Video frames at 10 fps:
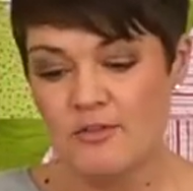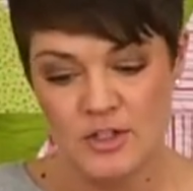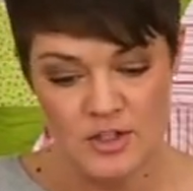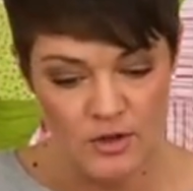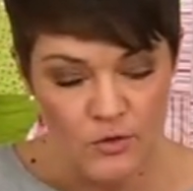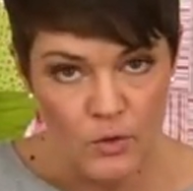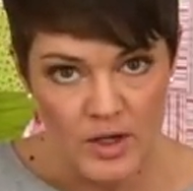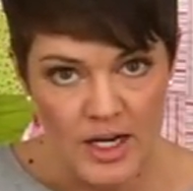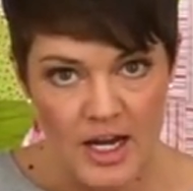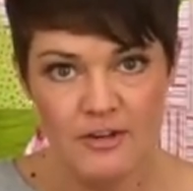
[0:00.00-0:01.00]
If it's the
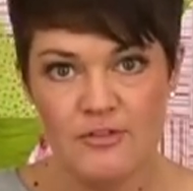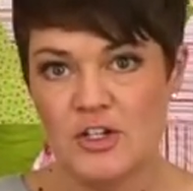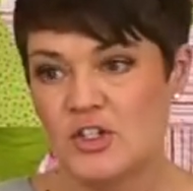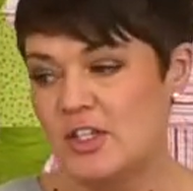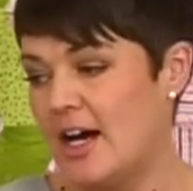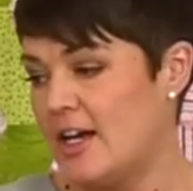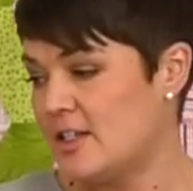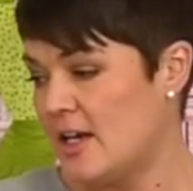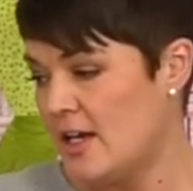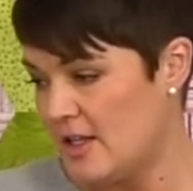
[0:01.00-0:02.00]
four and a half inch
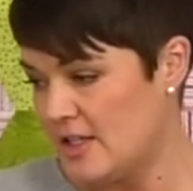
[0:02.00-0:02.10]
size,